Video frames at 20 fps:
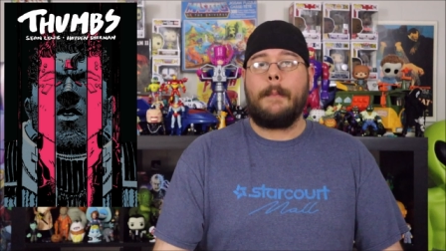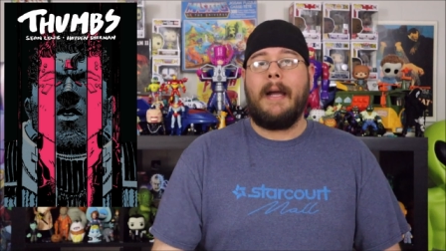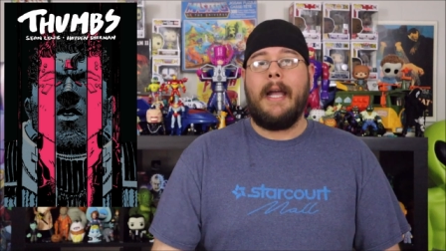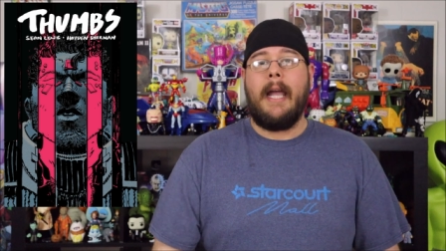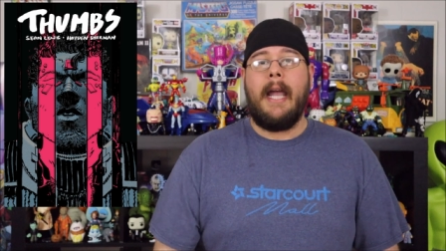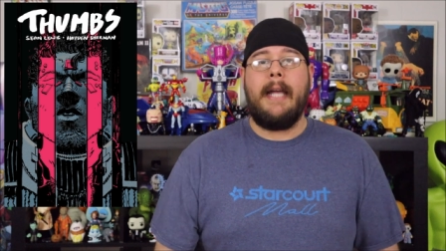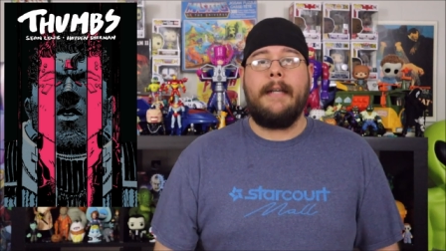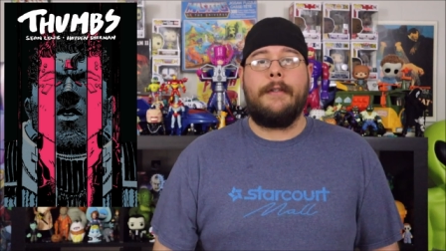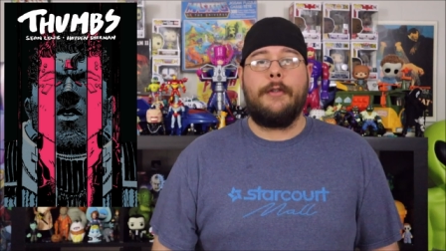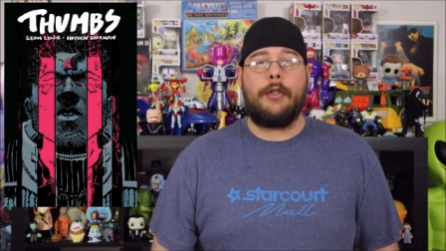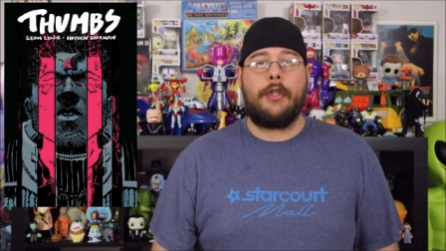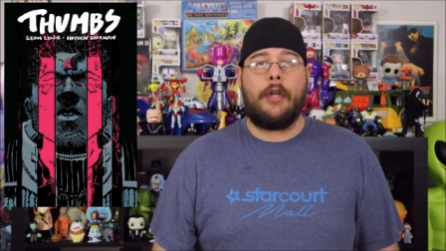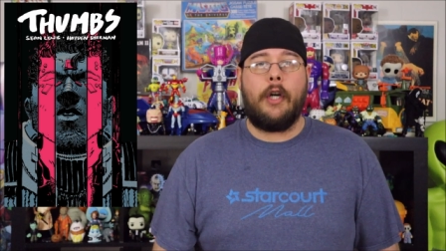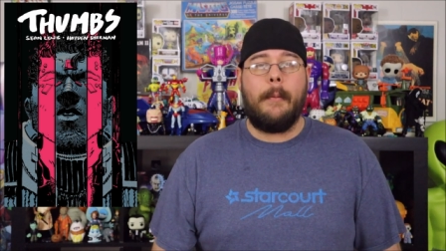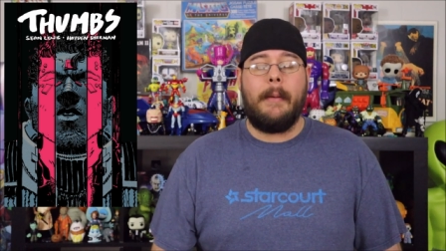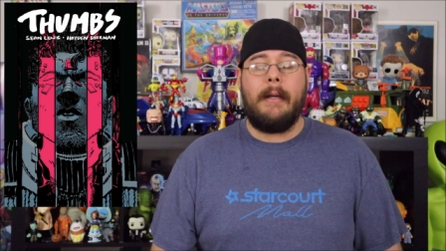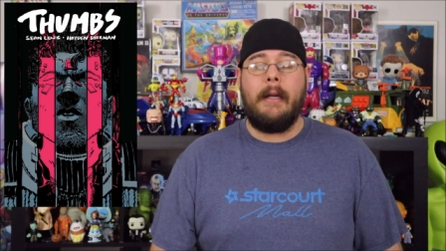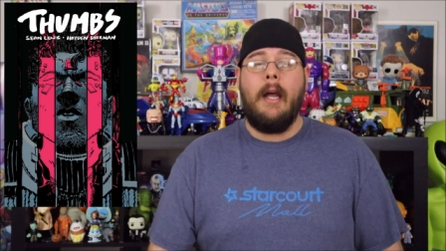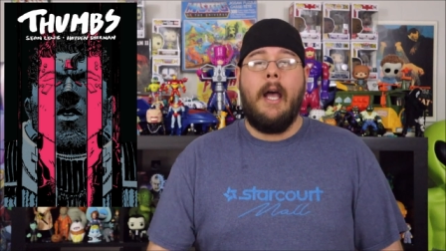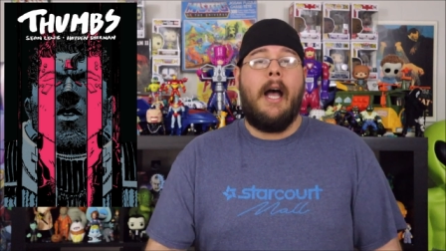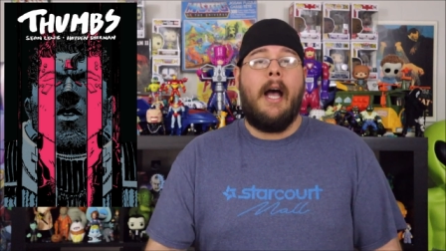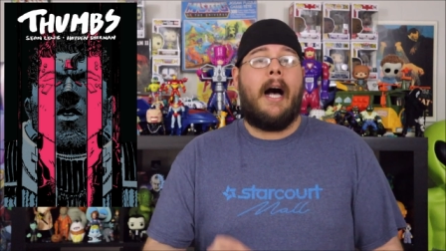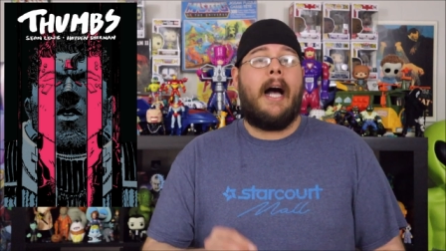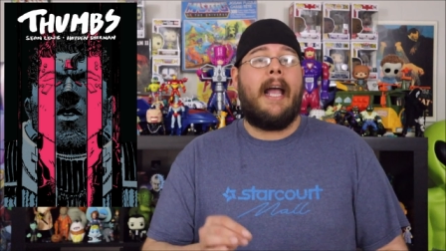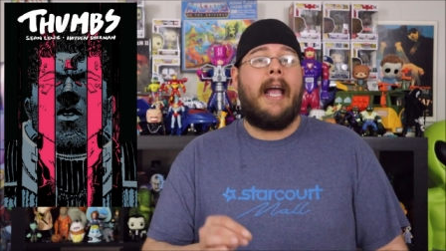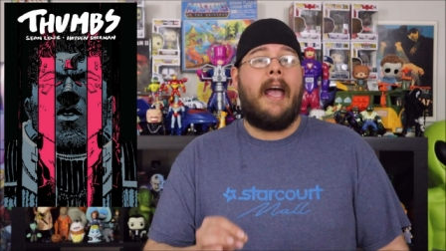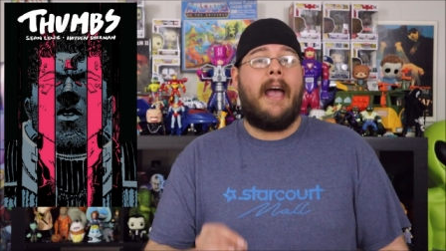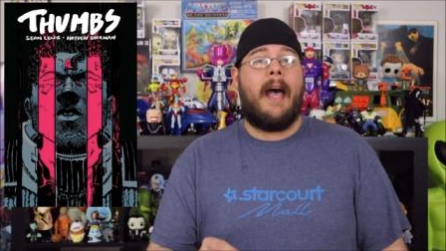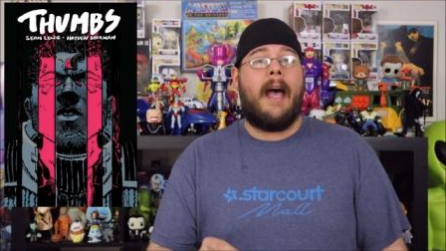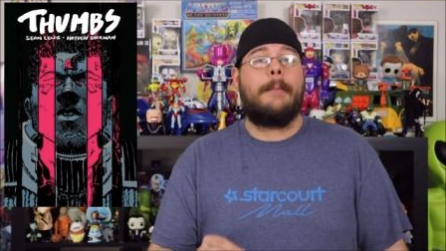by Hayden Sherman.
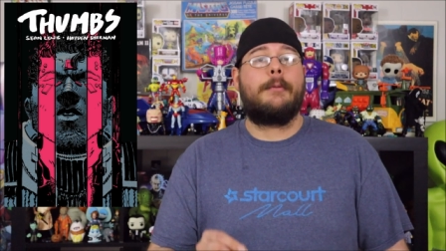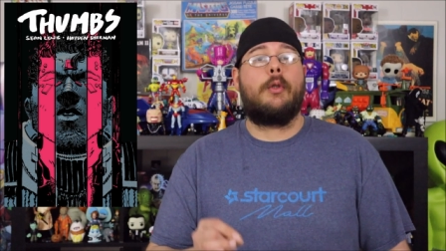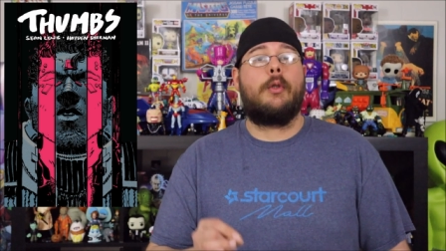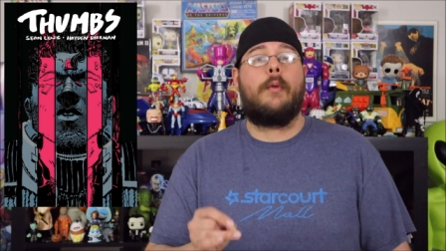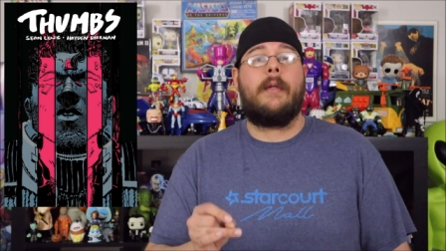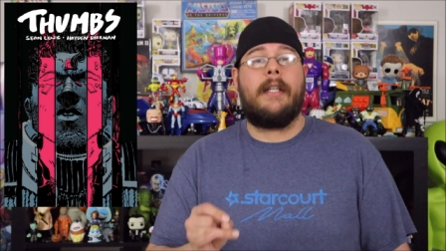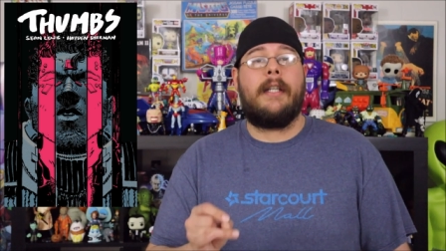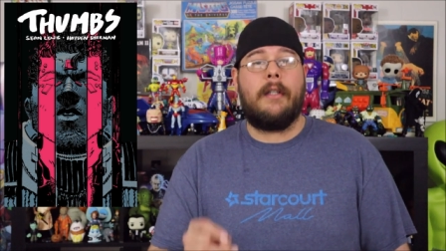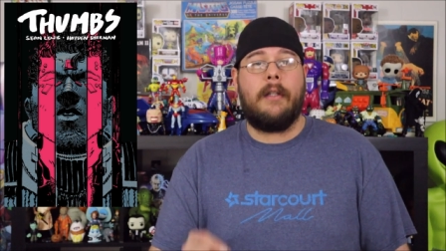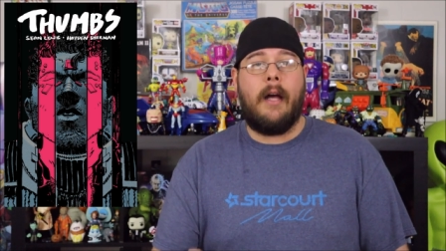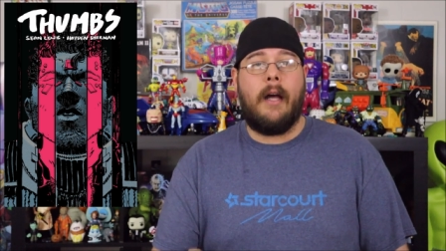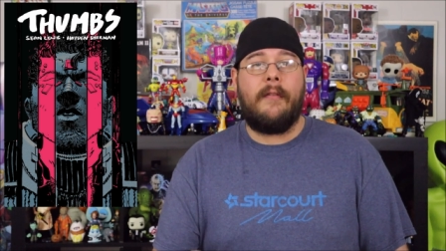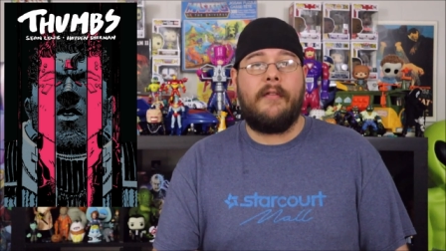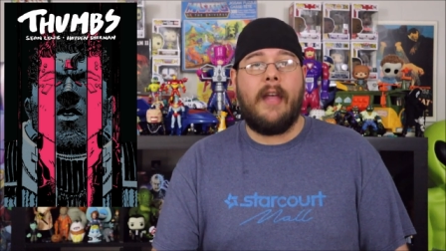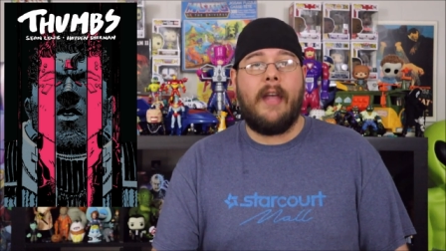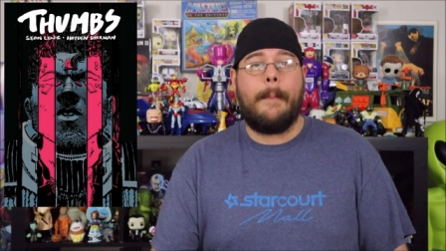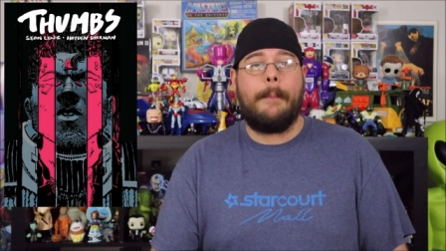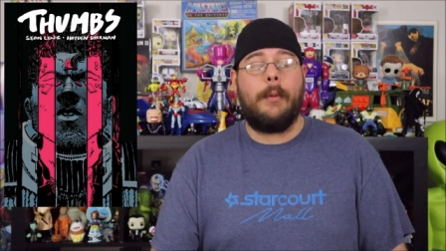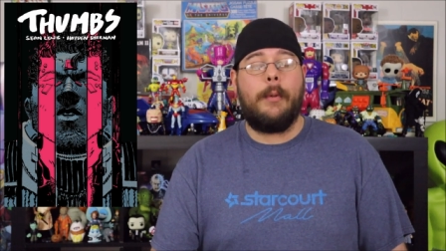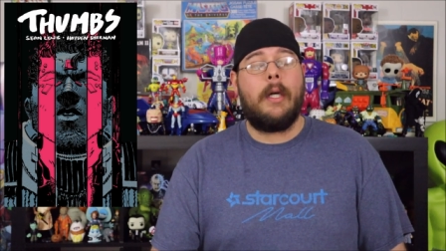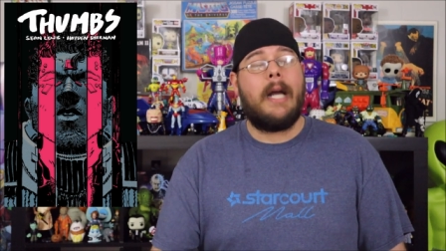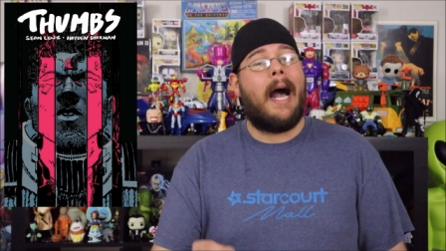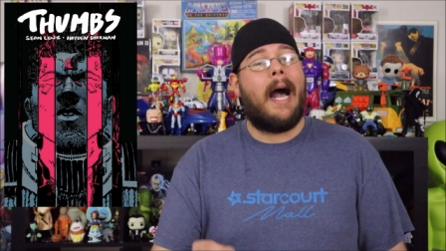I absolutely love that book.